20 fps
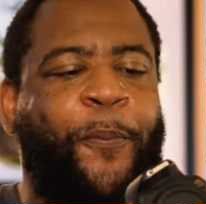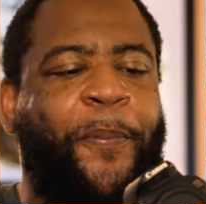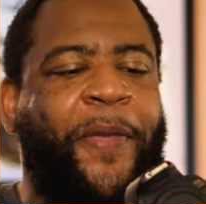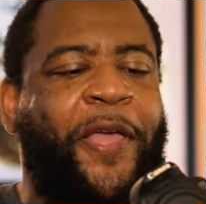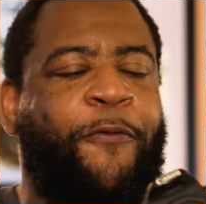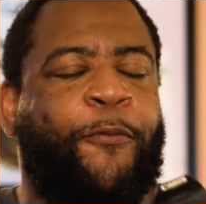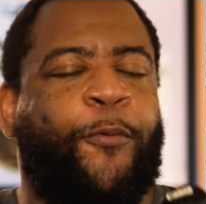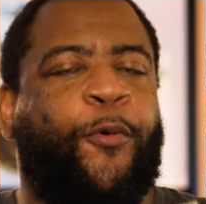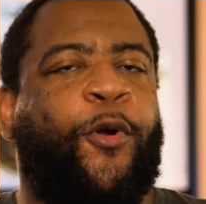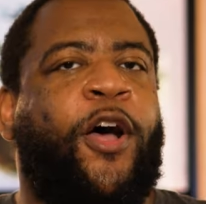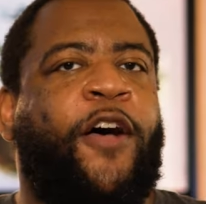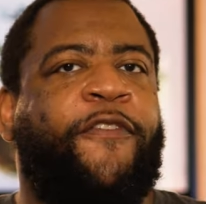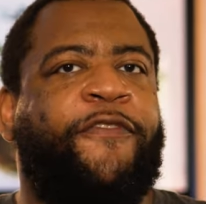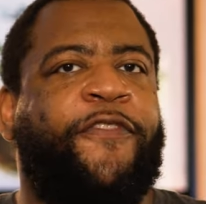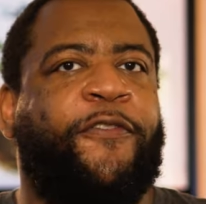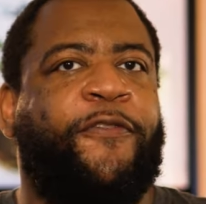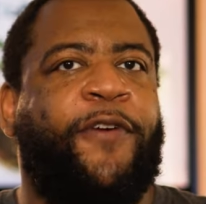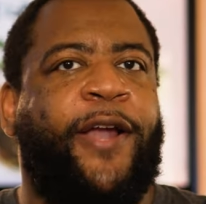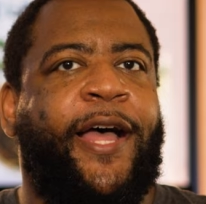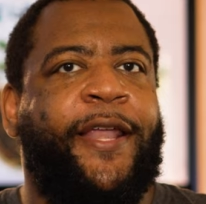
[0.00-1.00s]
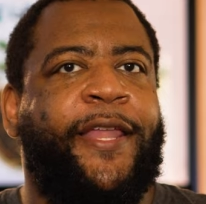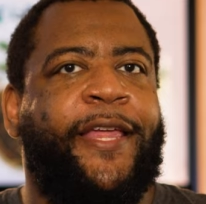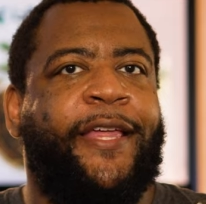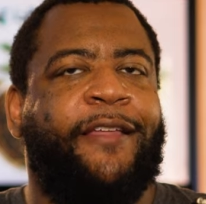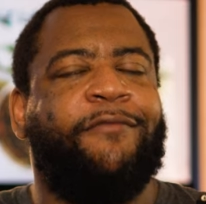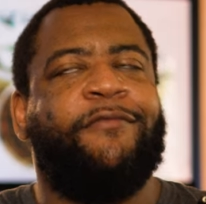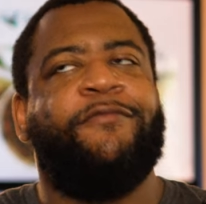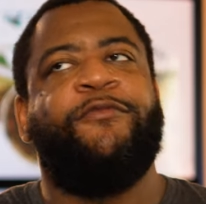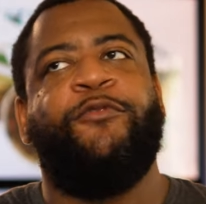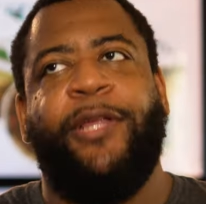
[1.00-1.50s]
bit rough around
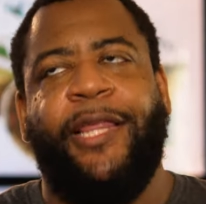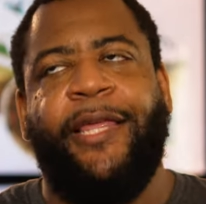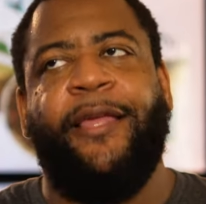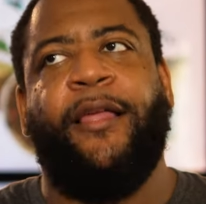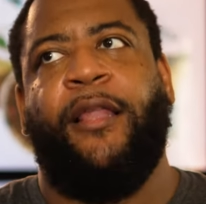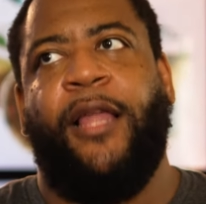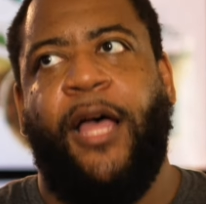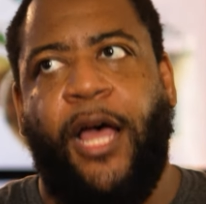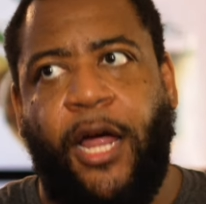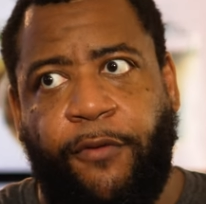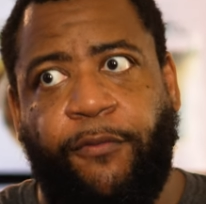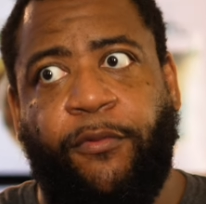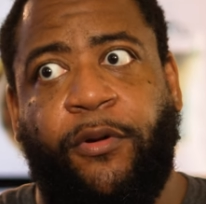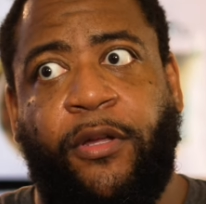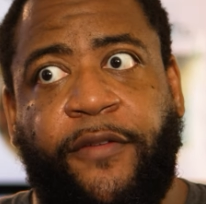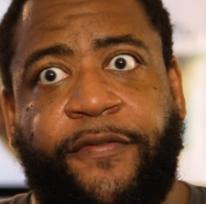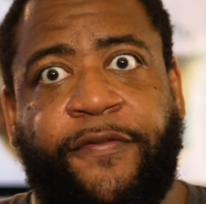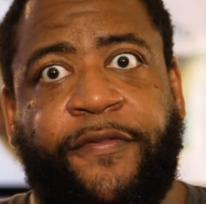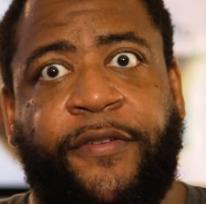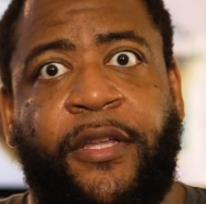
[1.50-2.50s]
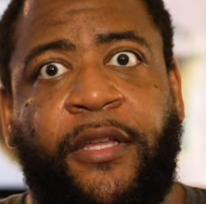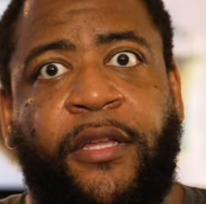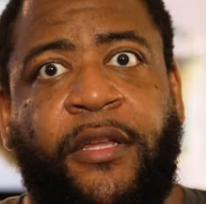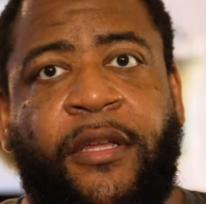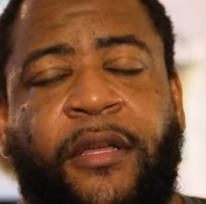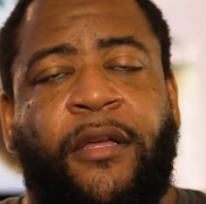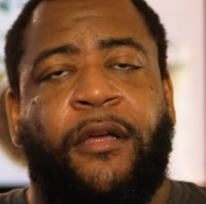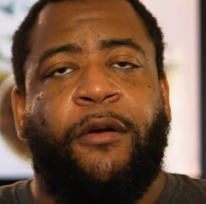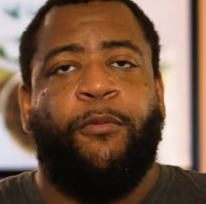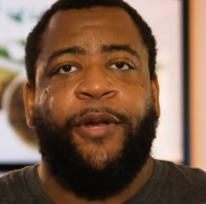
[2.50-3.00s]
it, really a lot rough
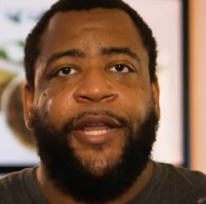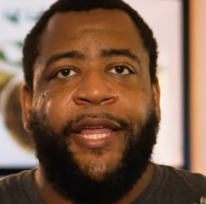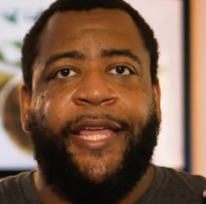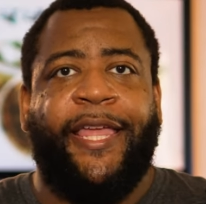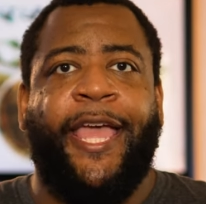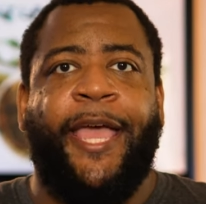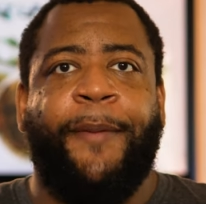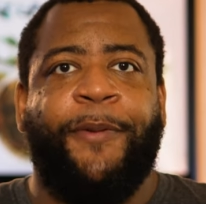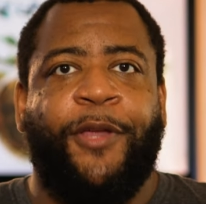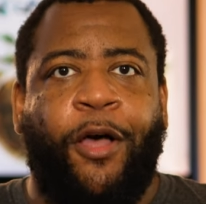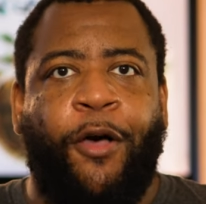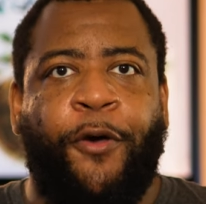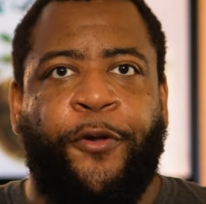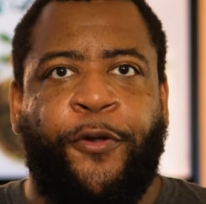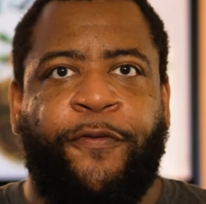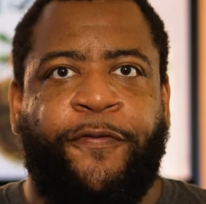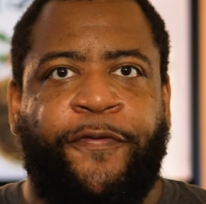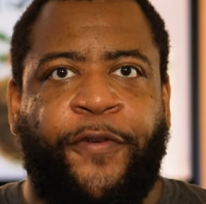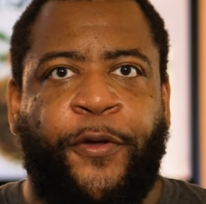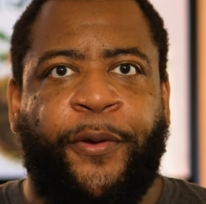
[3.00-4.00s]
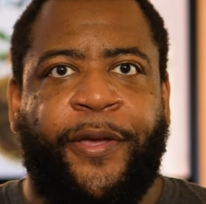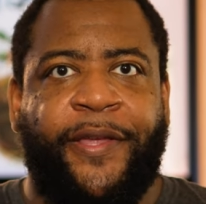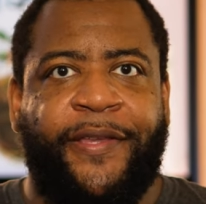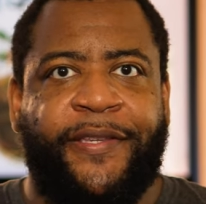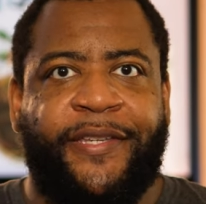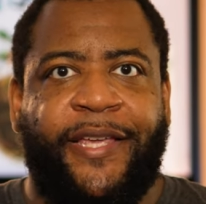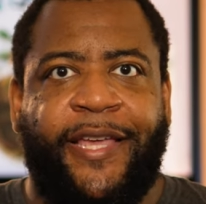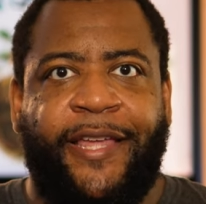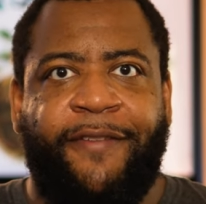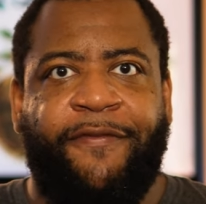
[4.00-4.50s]
when it came to
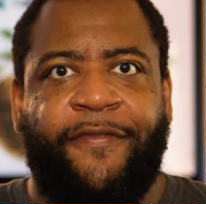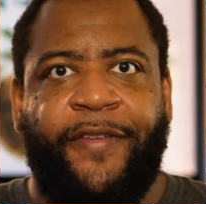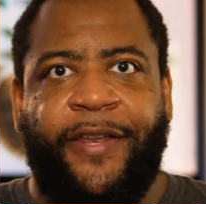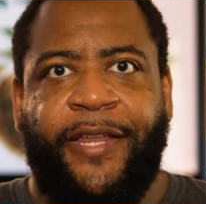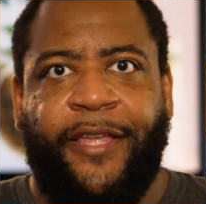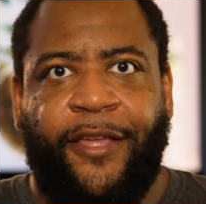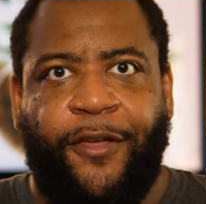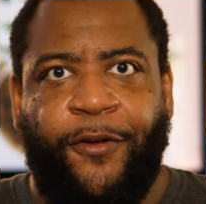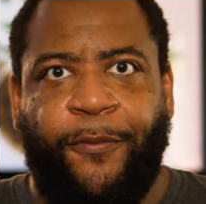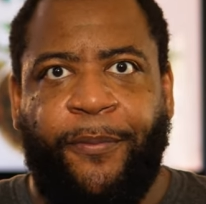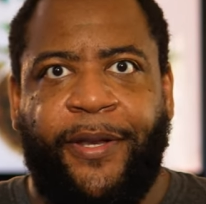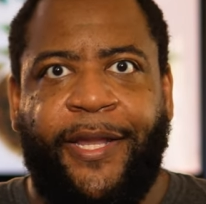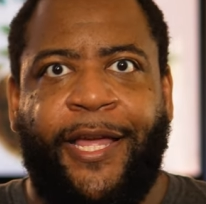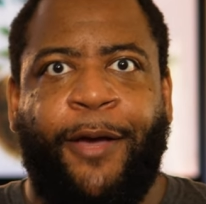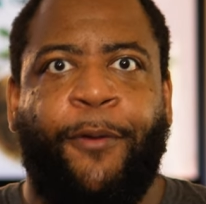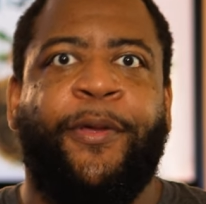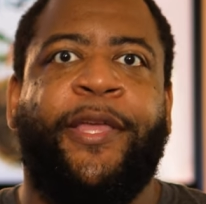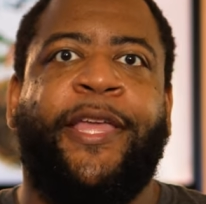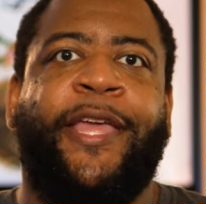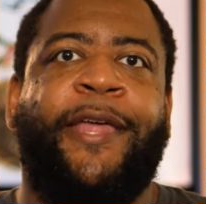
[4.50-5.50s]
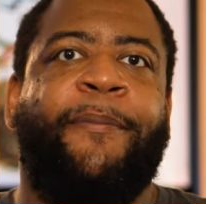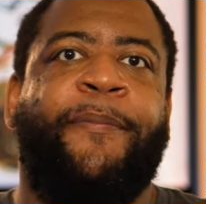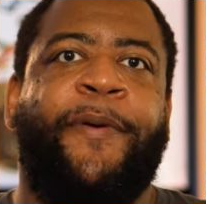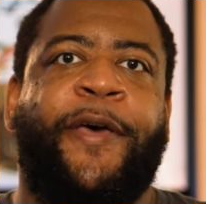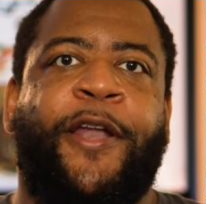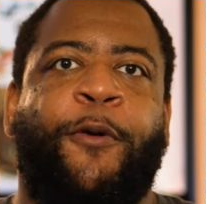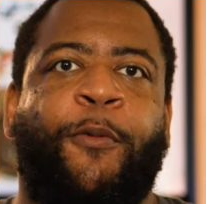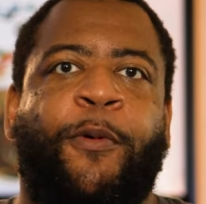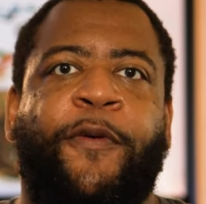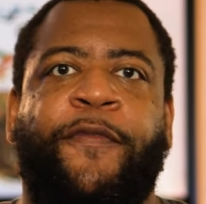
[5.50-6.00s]
autofocus and video, but that would get
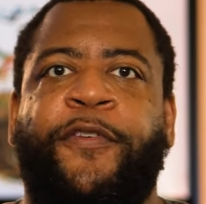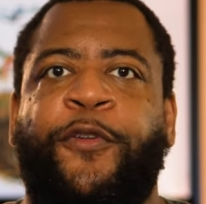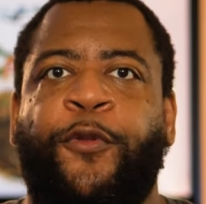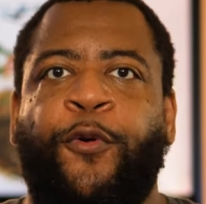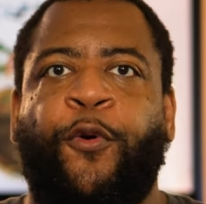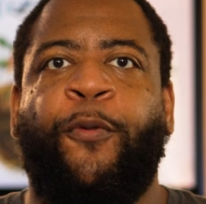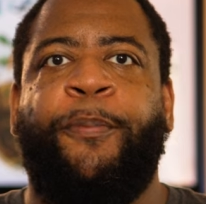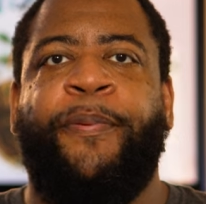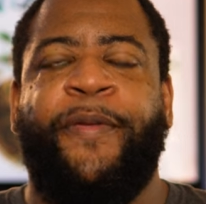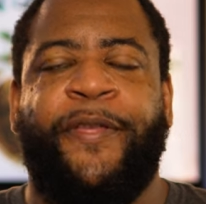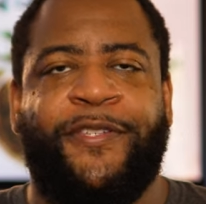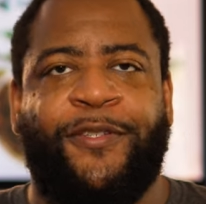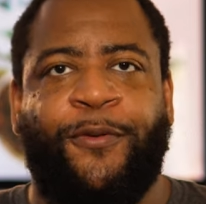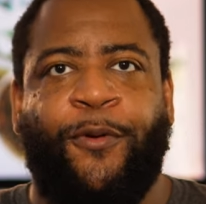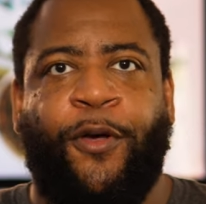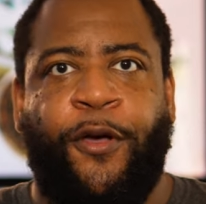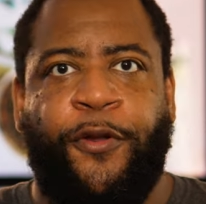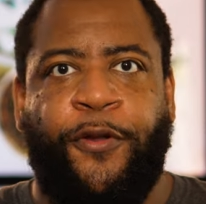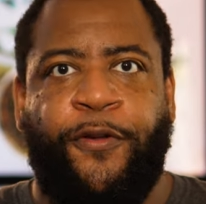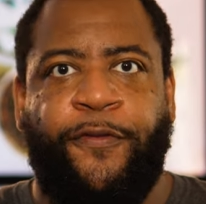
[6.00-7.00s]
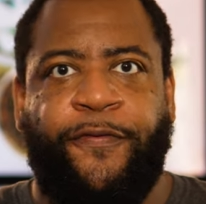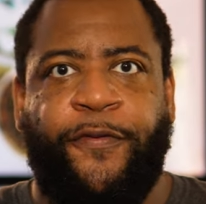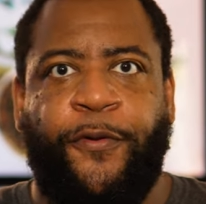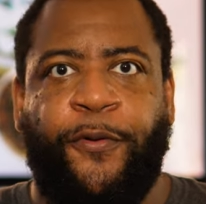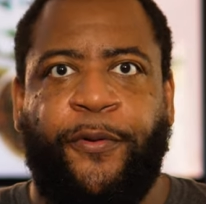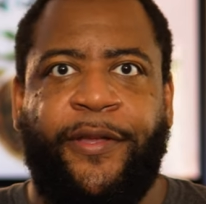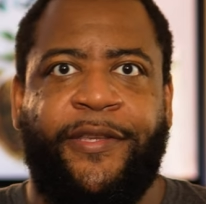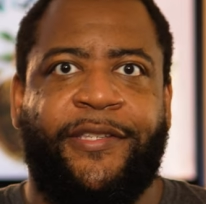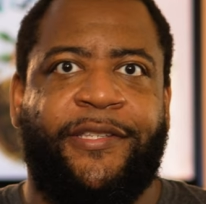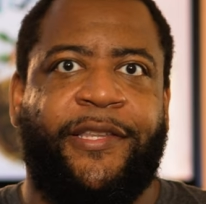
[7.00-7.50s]
better with dual pixel
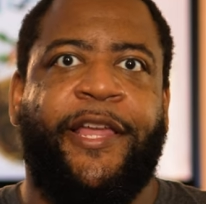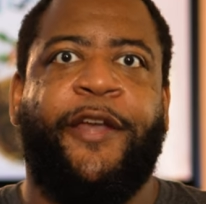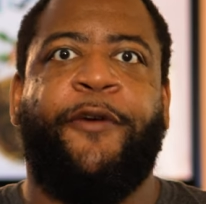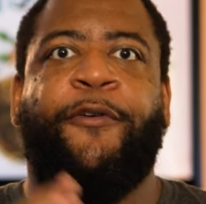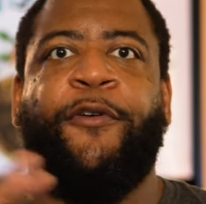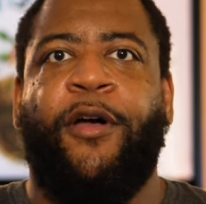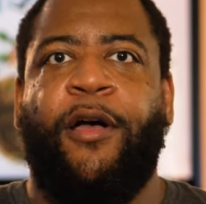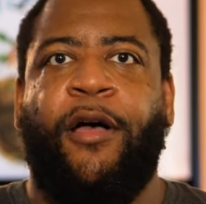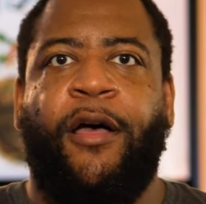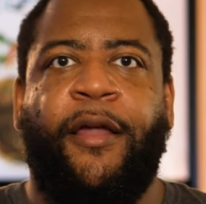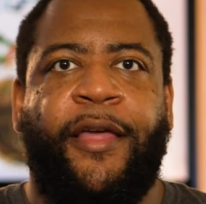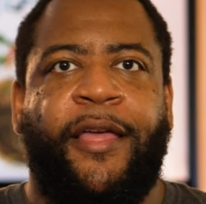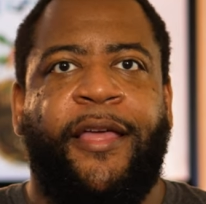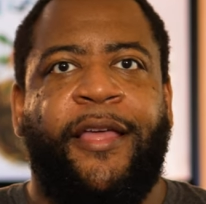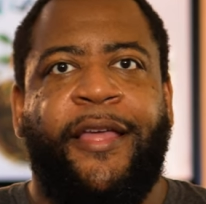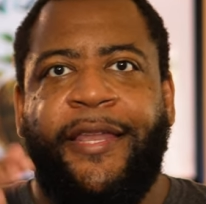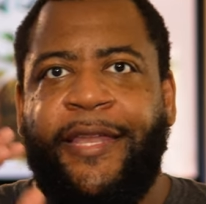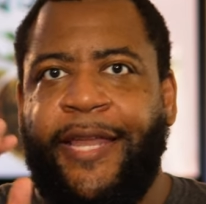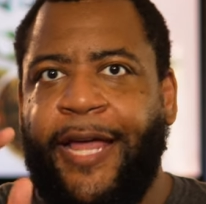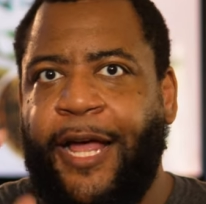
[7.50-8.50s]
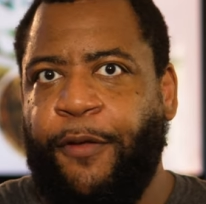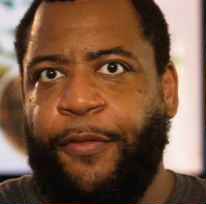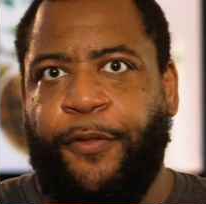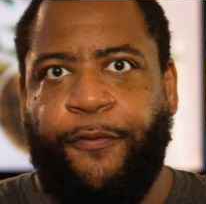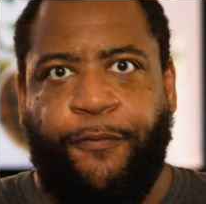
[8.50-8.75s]
autofocus later on down the